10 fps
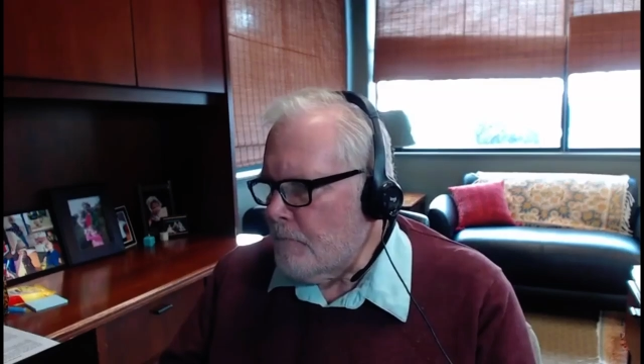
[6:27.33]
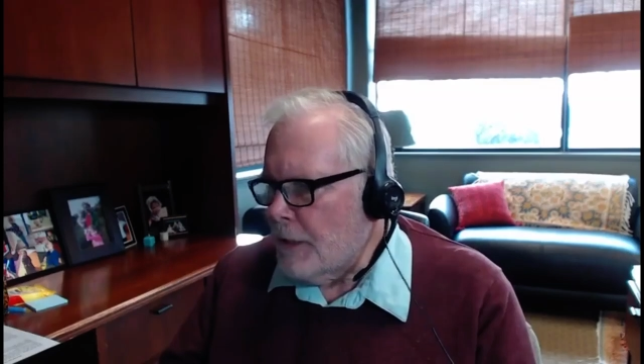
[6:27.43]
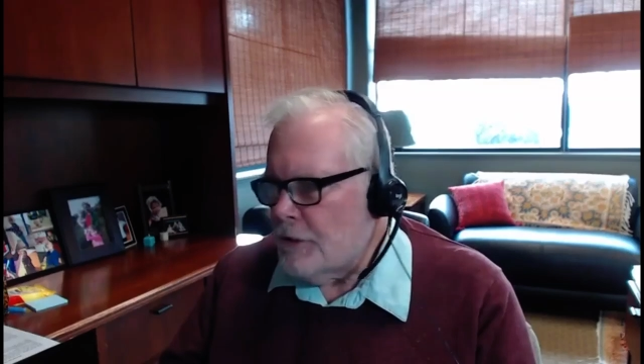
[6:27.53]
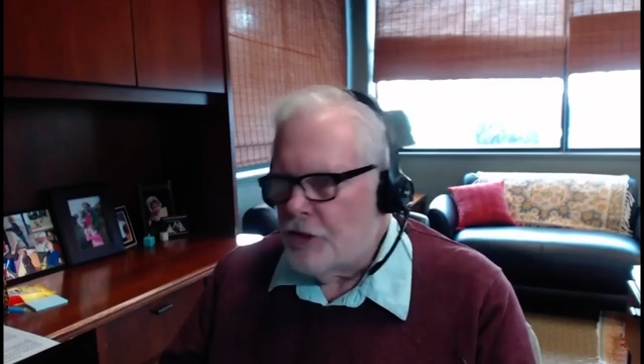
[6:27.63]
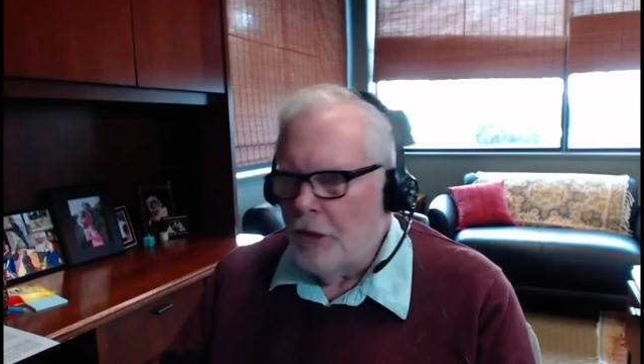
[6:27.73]

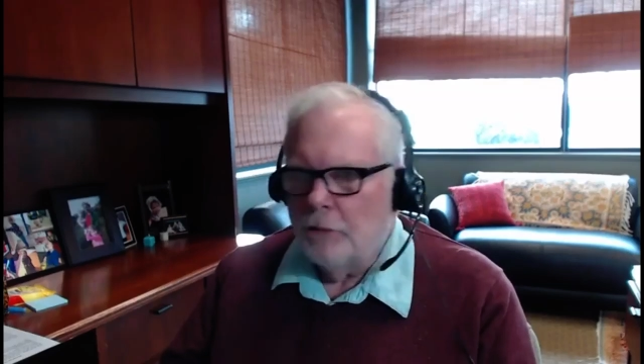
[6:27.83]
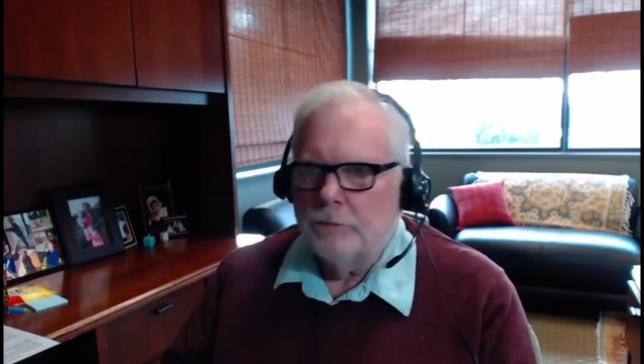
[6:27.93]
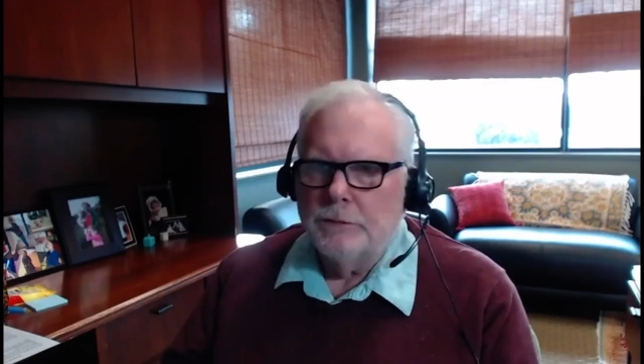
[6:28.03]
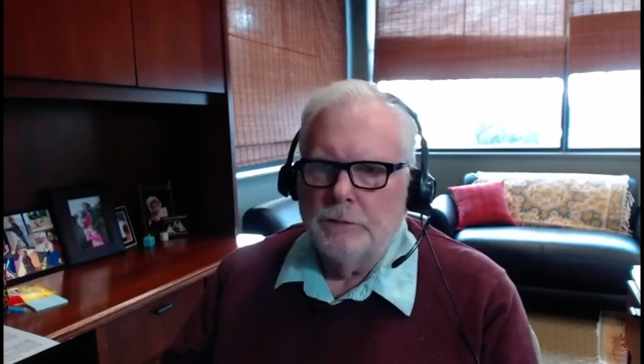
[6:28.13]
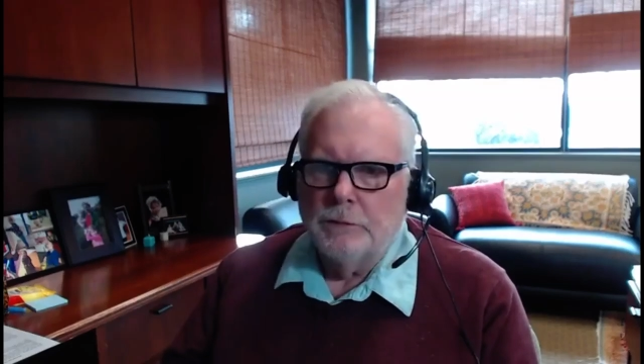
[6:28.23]

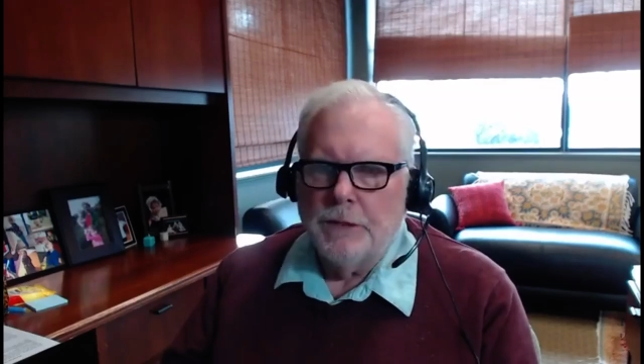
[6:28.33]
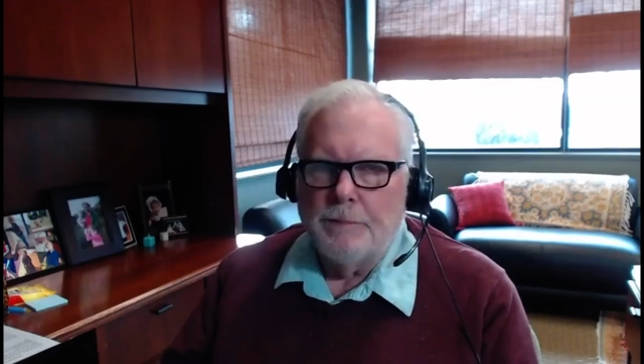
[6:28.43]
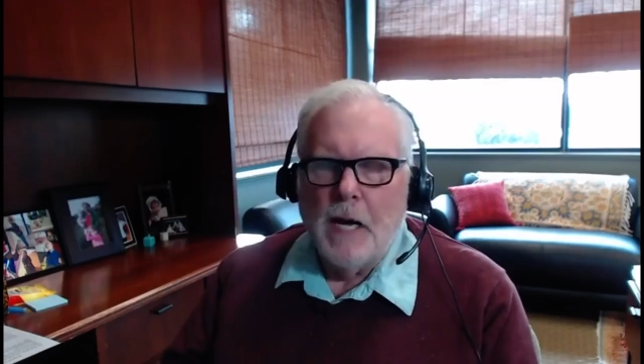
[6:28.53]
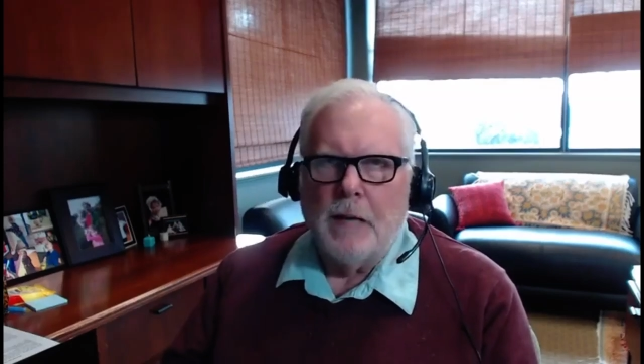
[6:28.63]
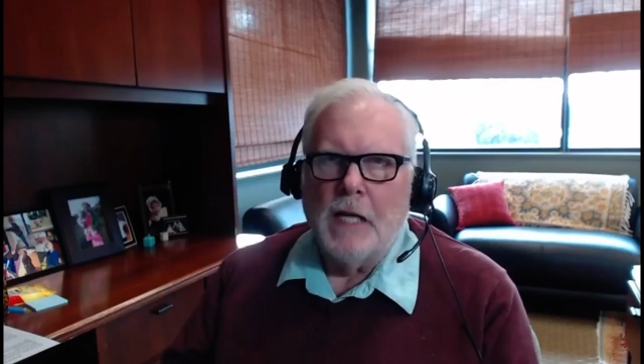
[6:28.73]
So the
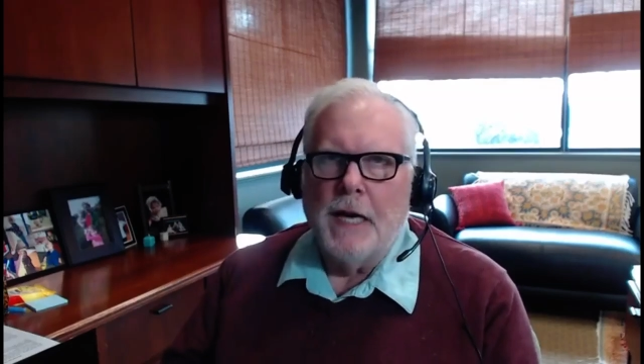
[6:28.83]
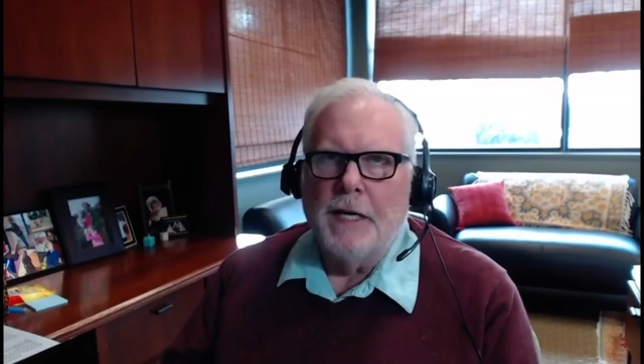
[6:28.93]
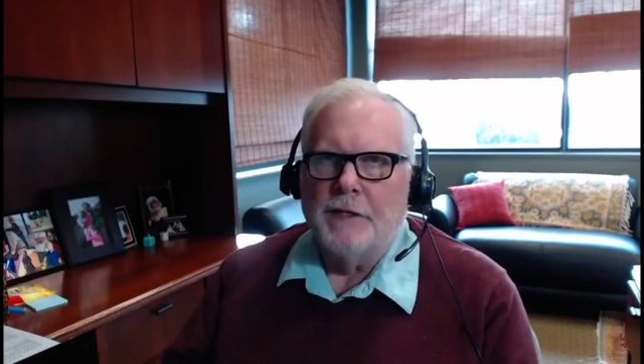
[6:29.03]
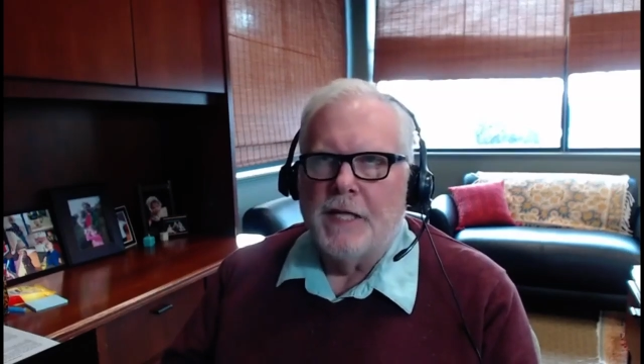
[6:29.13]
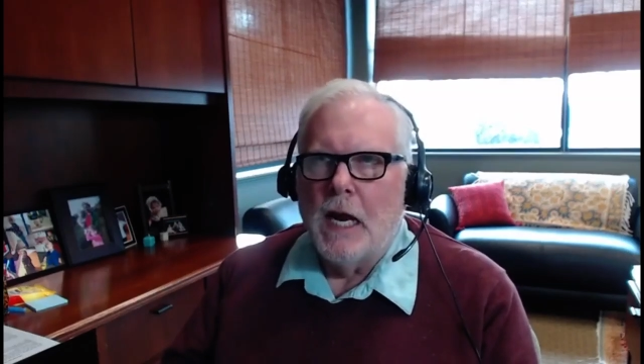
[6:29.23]
bottom line
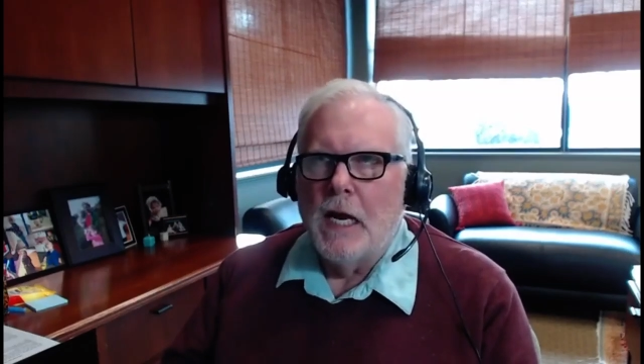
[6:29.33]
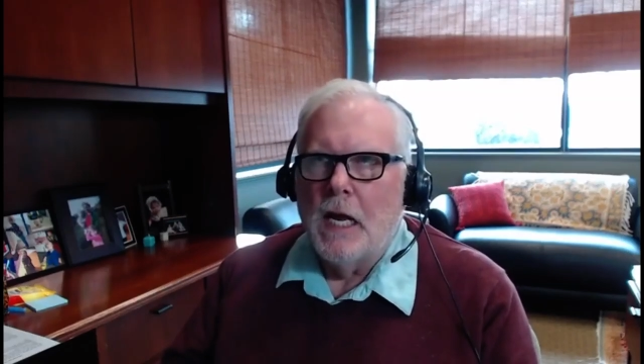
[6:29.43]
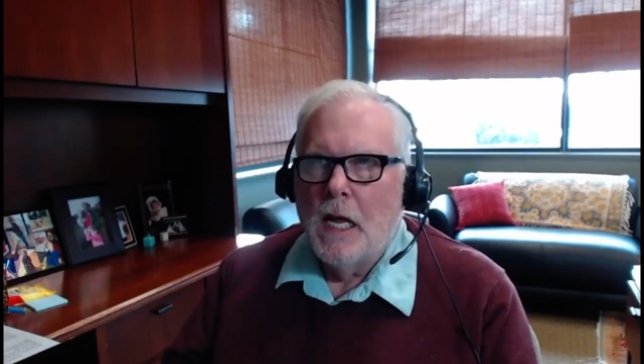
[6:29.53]
is that